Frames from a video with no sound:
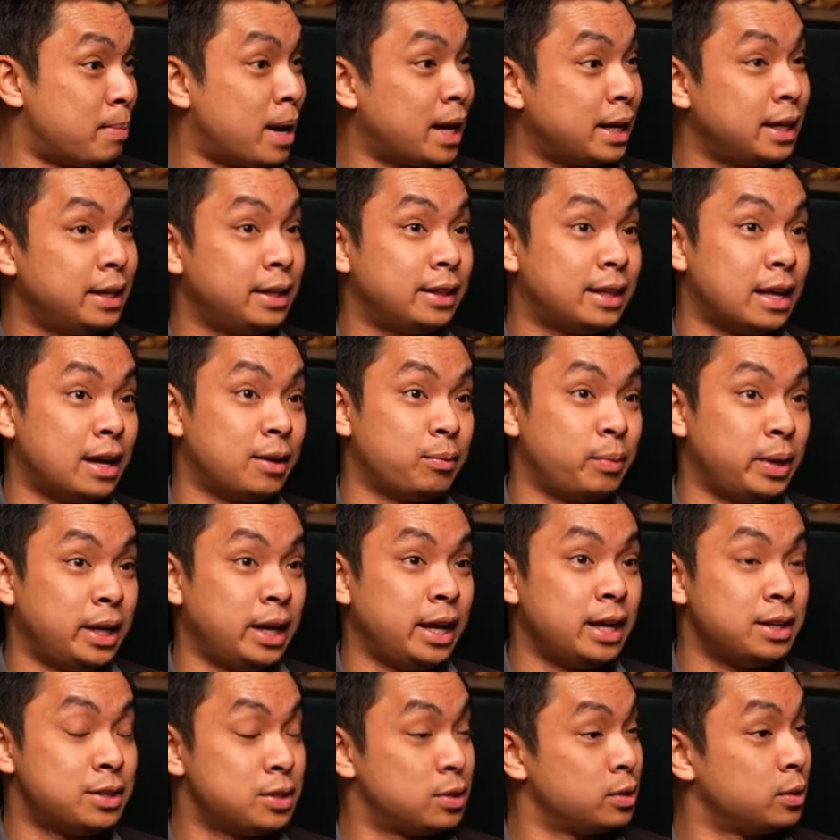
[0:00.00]
some money that
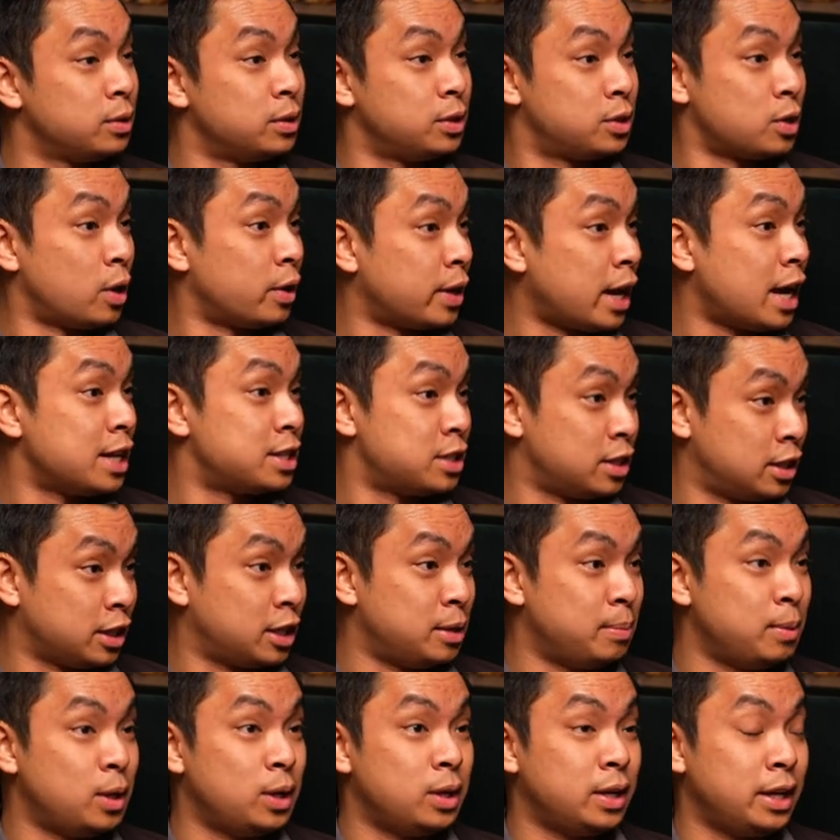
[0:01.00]
we need to donate to
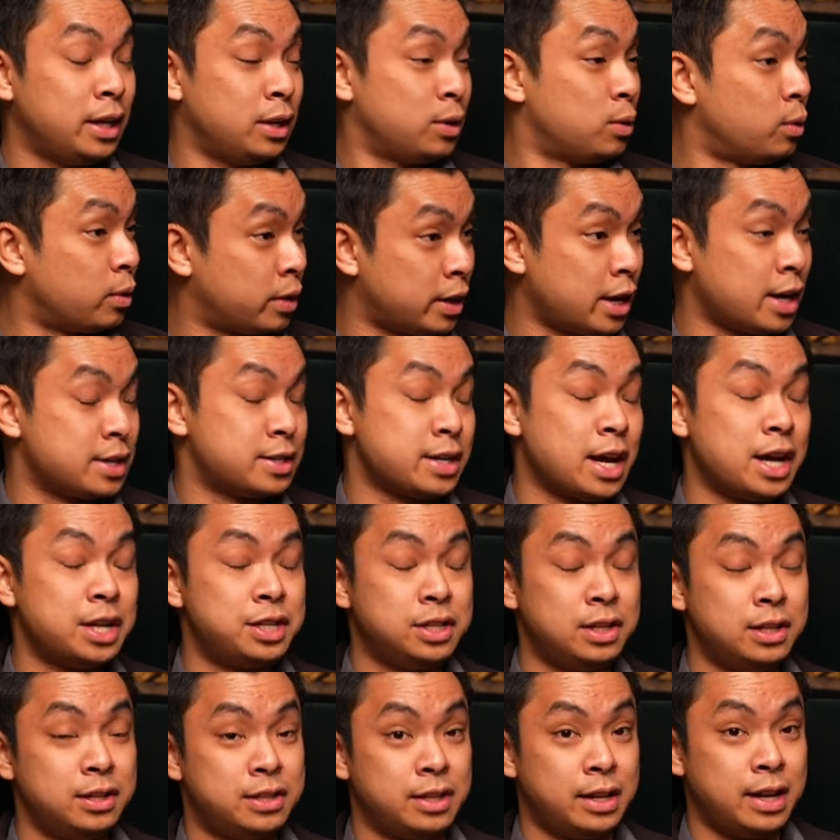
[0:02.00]
the community and
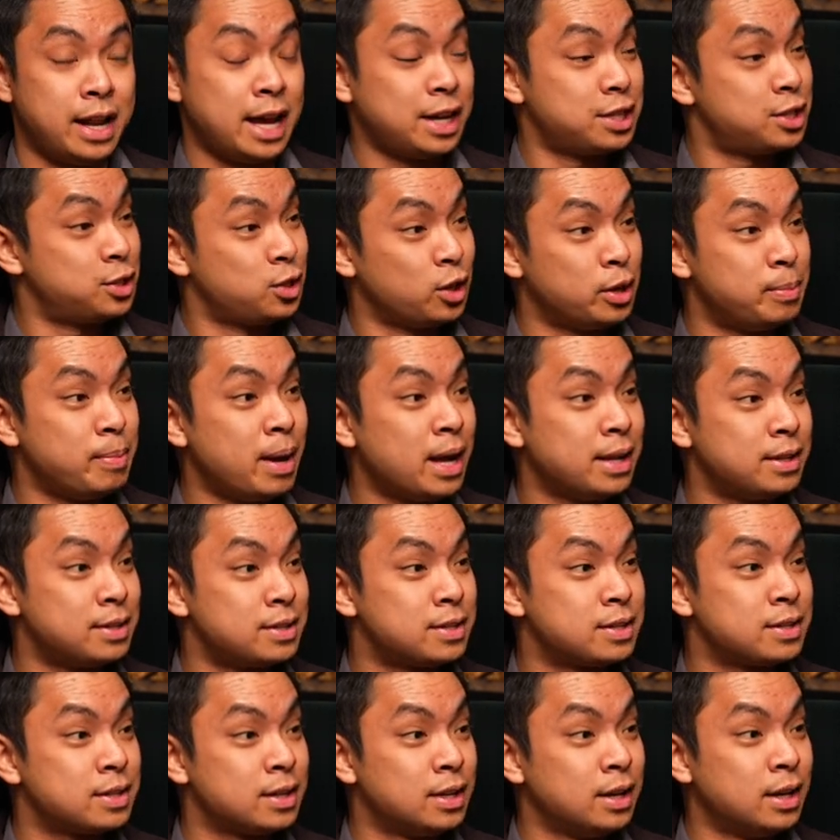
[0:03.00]
organizations the next two
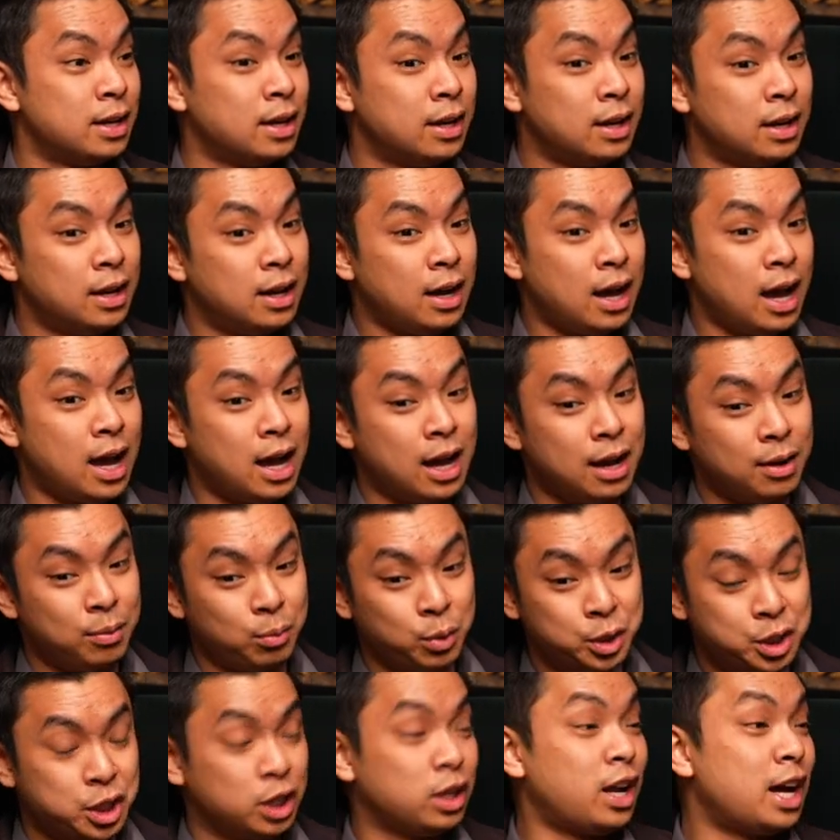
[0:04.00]
months. Uh,
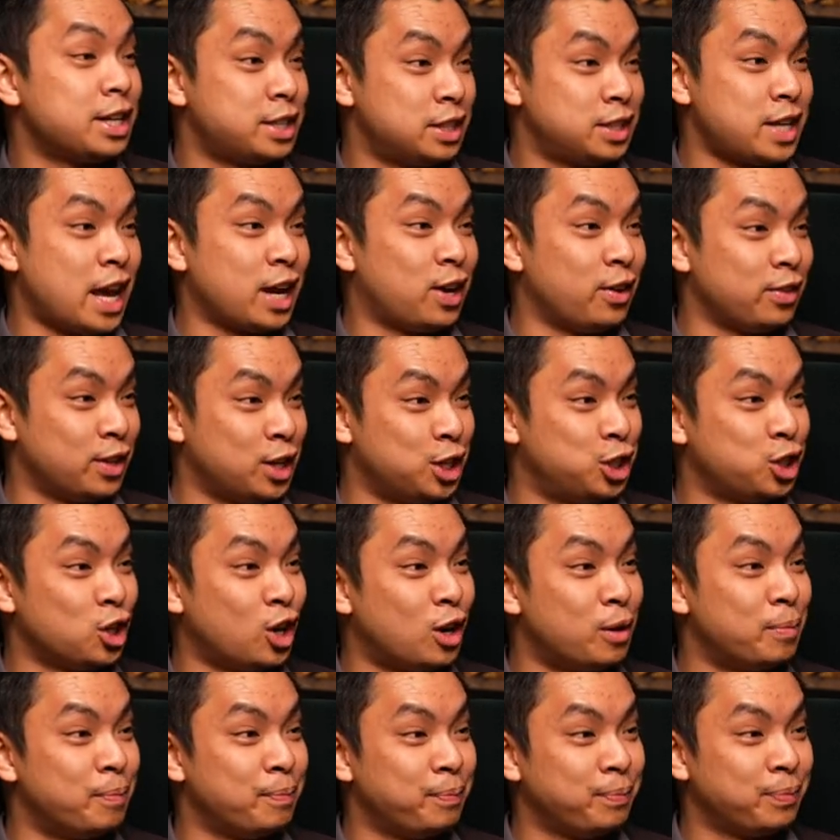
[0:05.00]
would you like to take on the
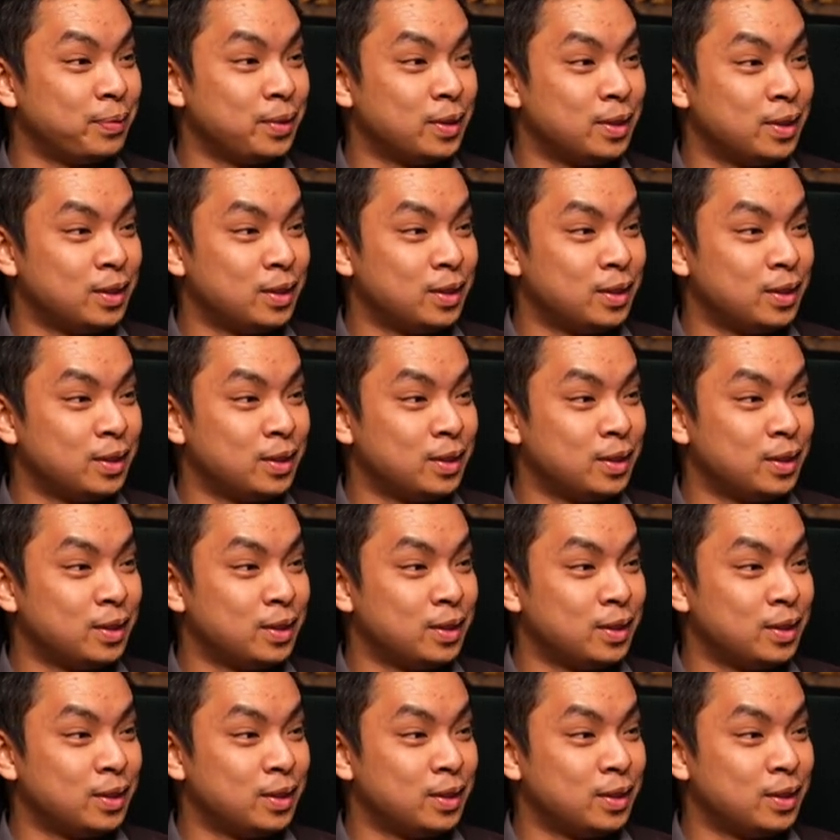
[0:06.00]
job?